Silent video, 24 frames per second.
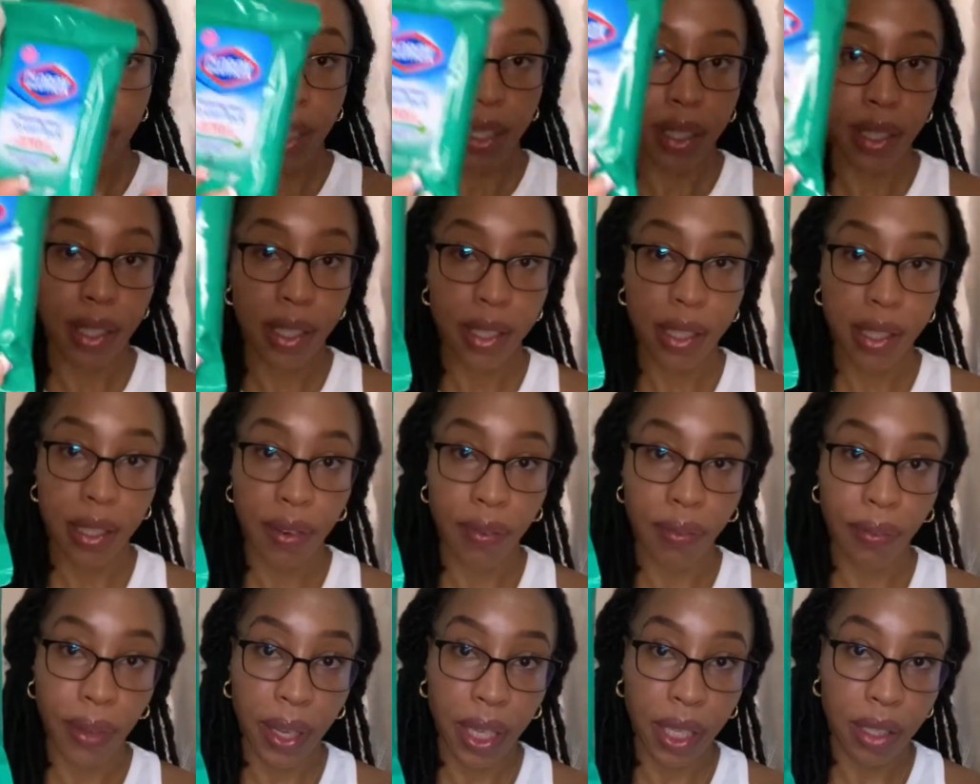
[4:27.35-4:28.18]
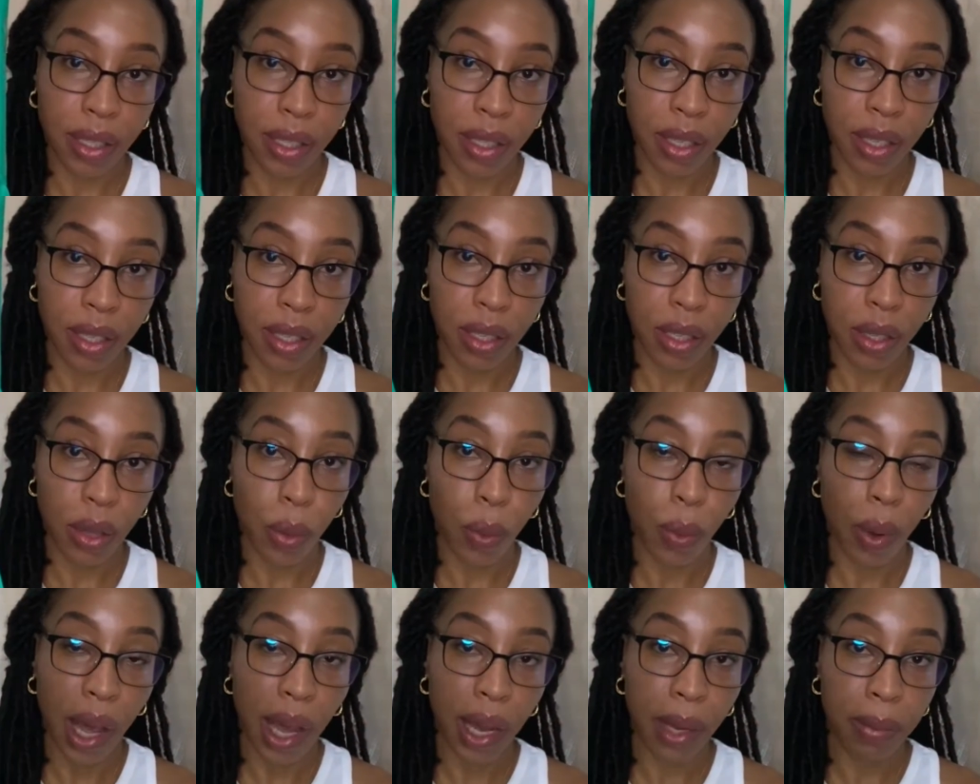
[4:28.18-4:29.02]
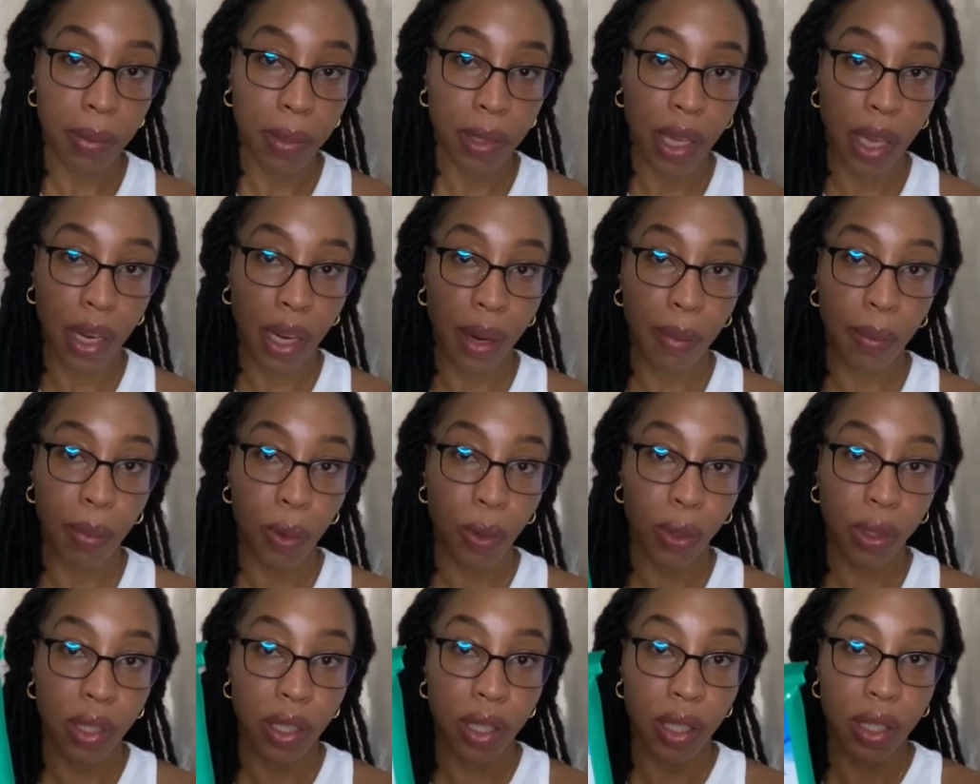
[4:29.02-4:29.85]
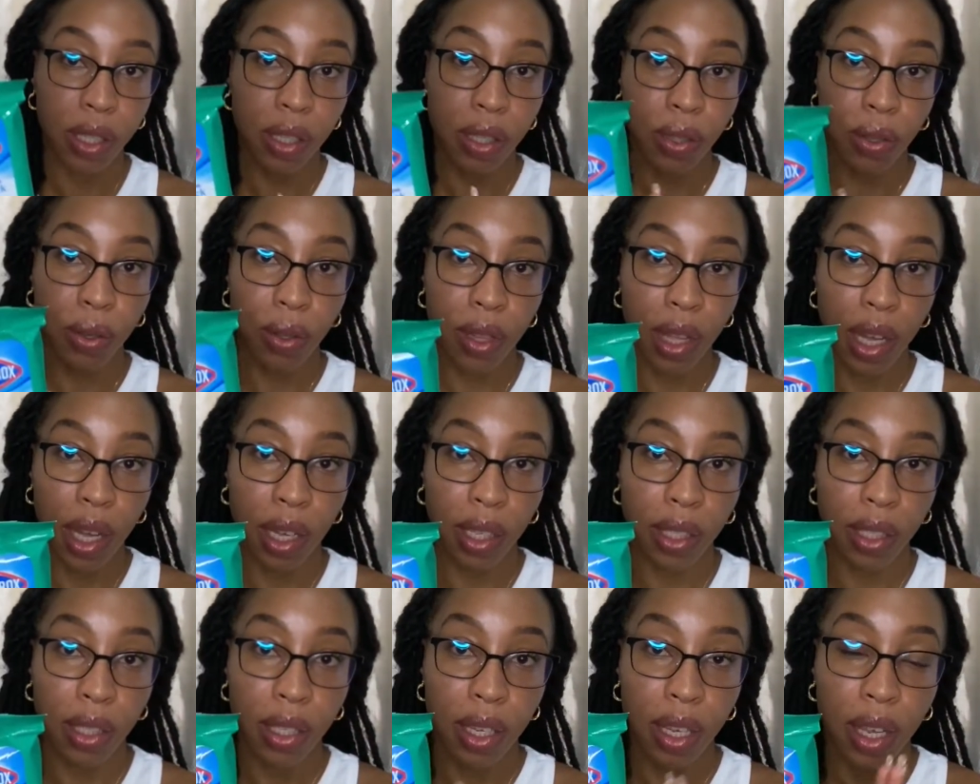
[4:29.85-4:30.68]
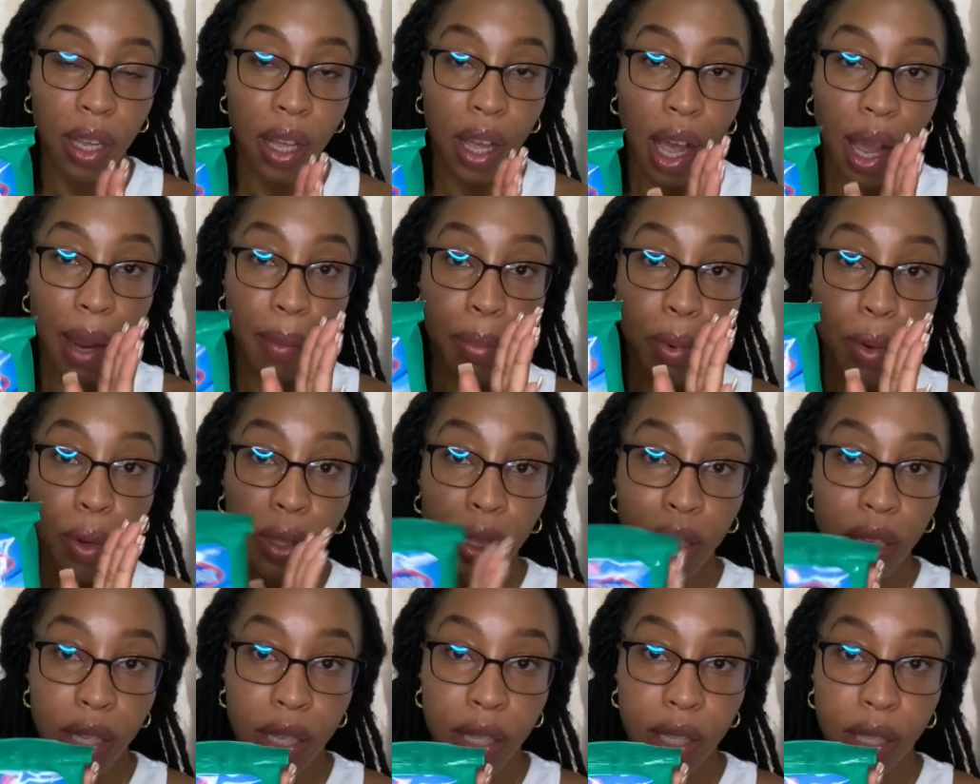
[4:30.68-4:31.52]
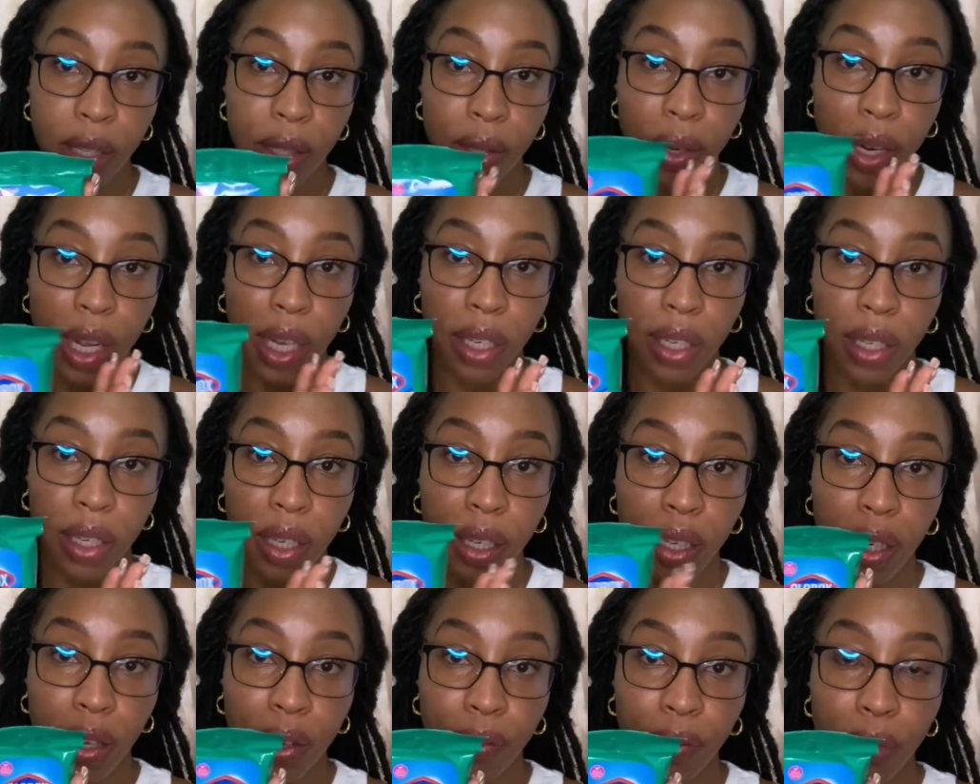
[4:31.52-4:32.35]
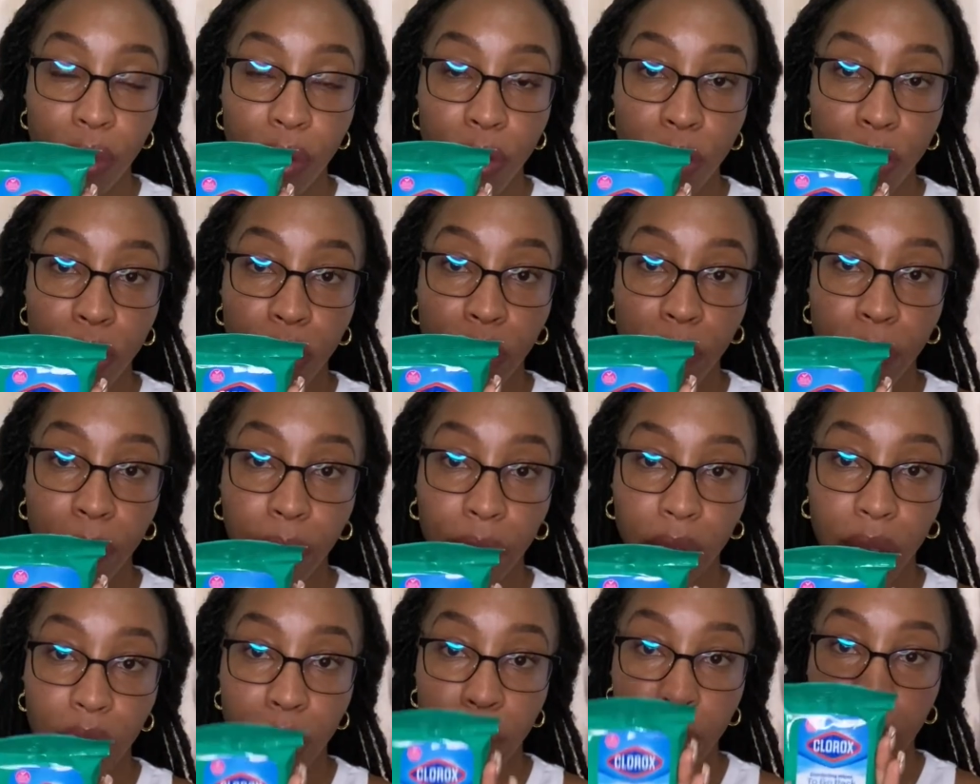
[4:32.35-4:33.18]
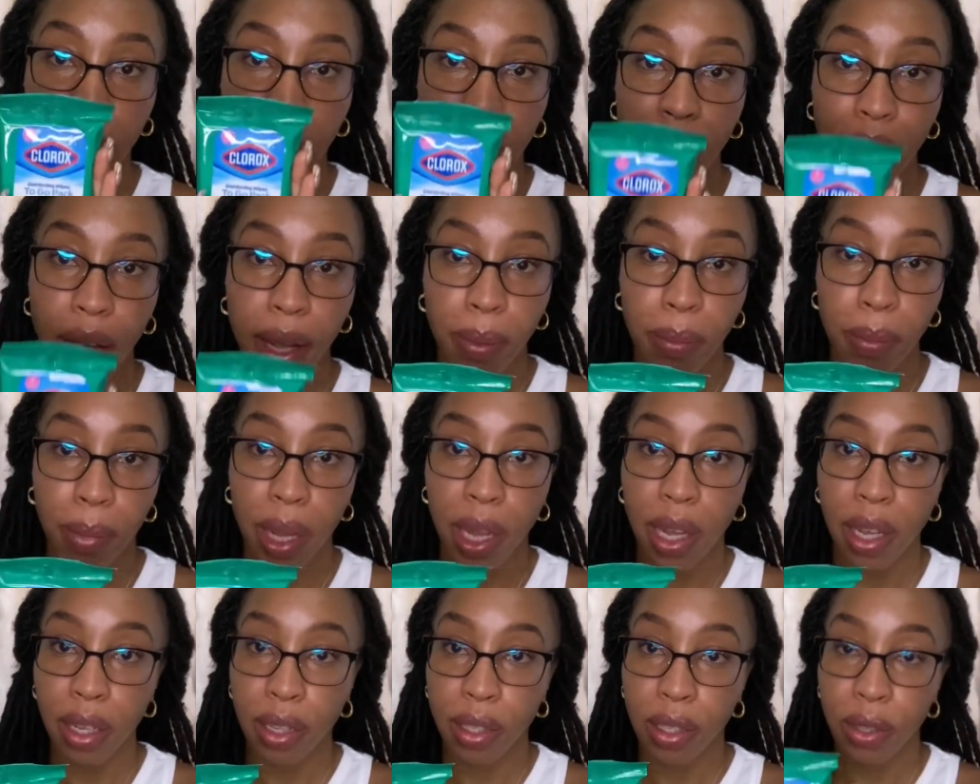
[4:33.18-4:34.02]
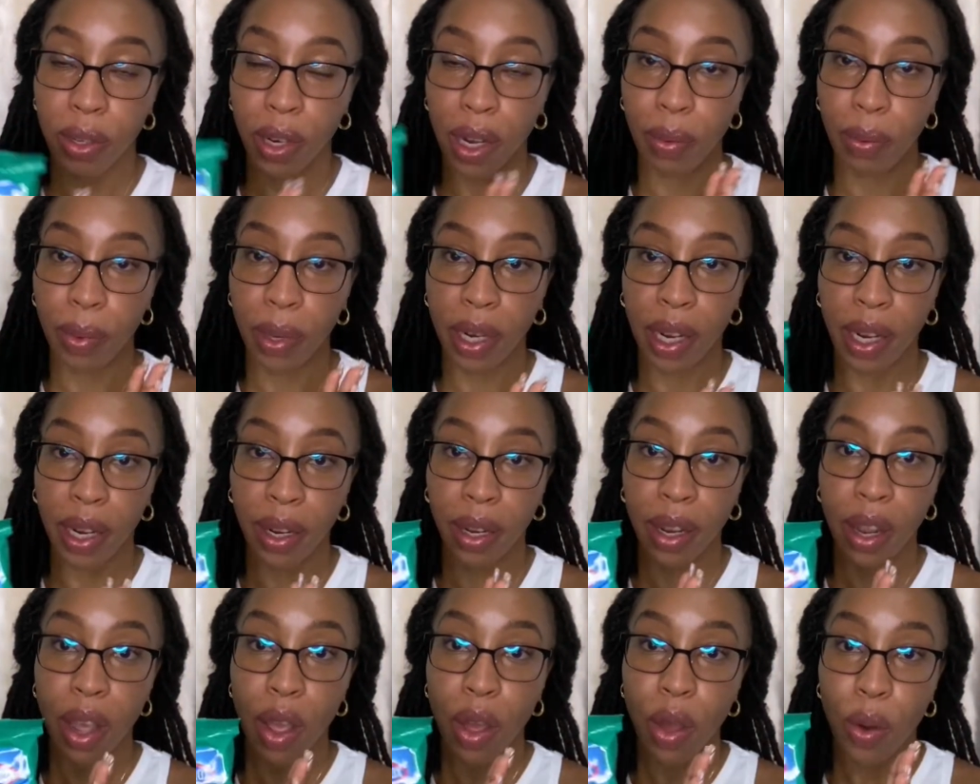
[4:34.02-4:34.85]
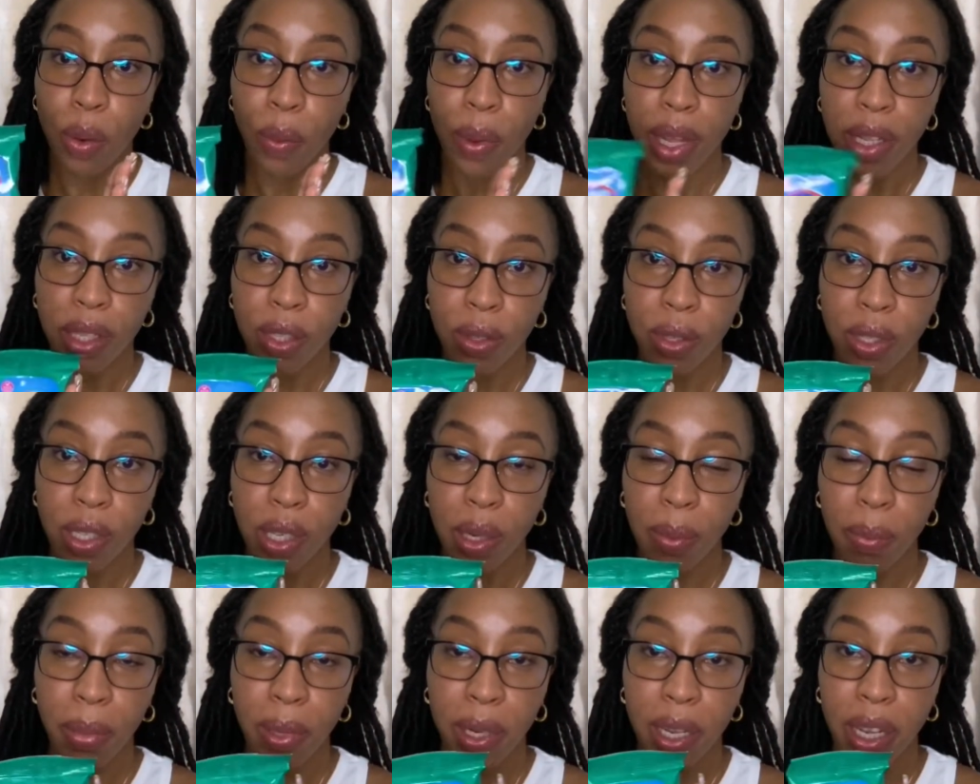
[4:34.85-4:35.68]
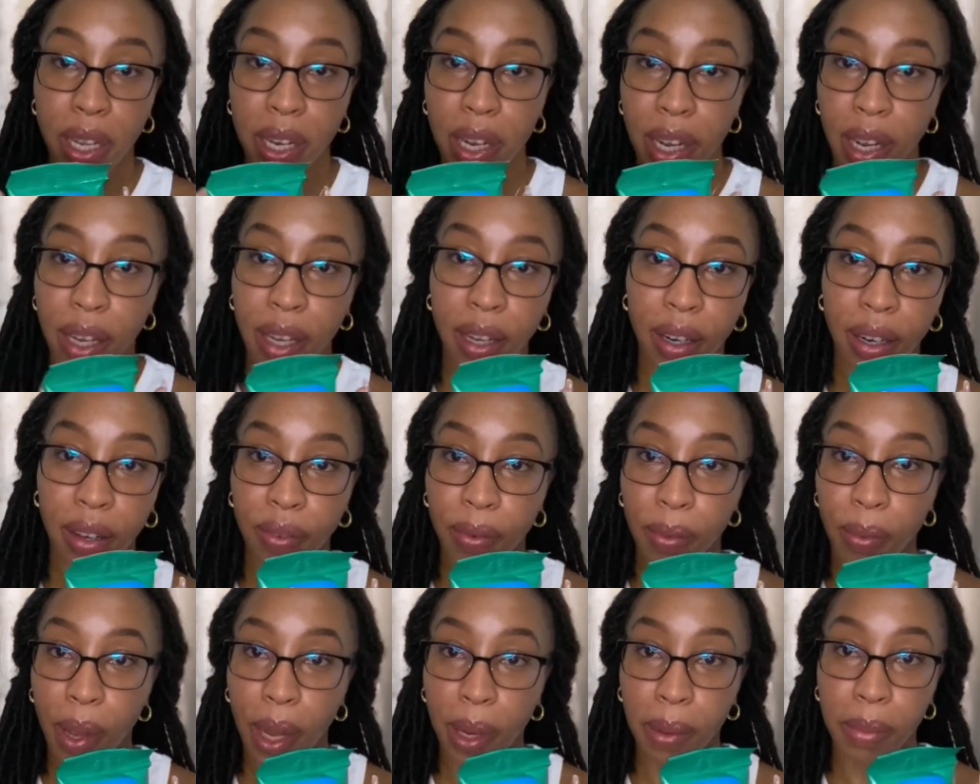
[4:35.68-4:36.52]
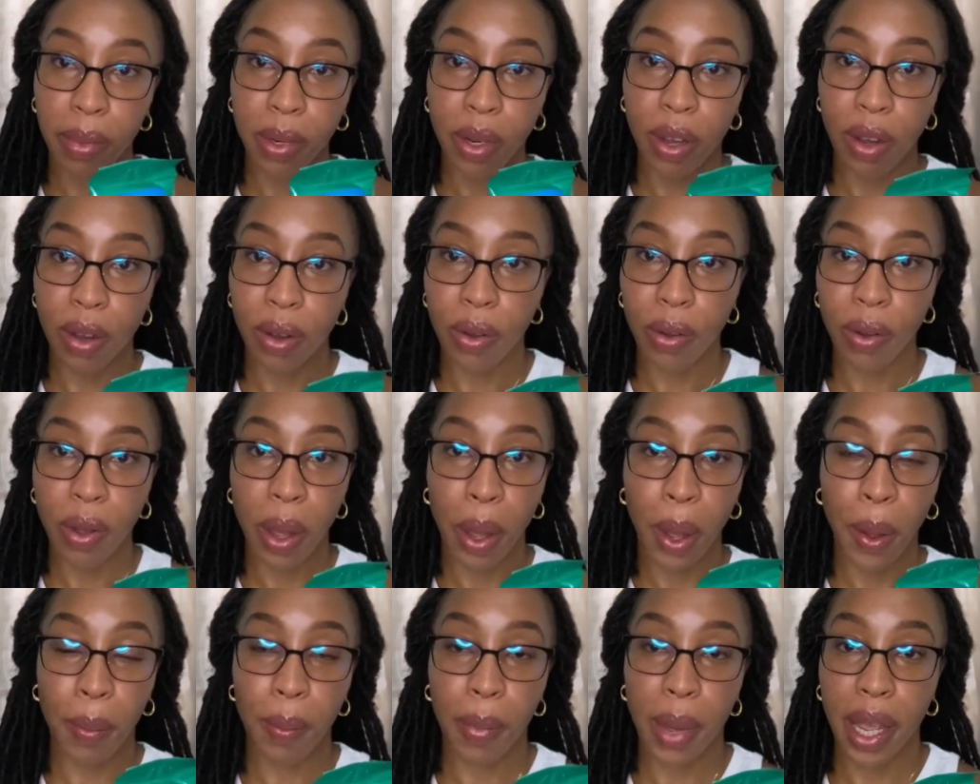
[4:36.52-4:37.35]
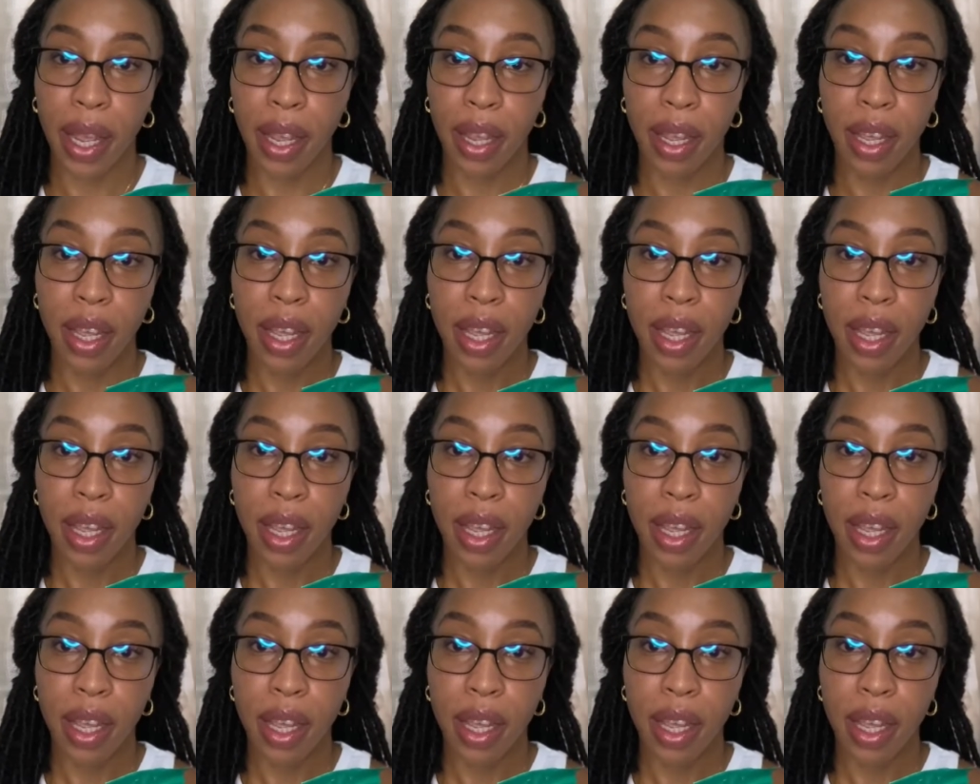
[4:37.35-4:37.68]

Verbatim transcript: disinfectant wipes and I bought it so that I bought this so that it could have gone in my handbag so that when I went onto the plane I could have wiped down my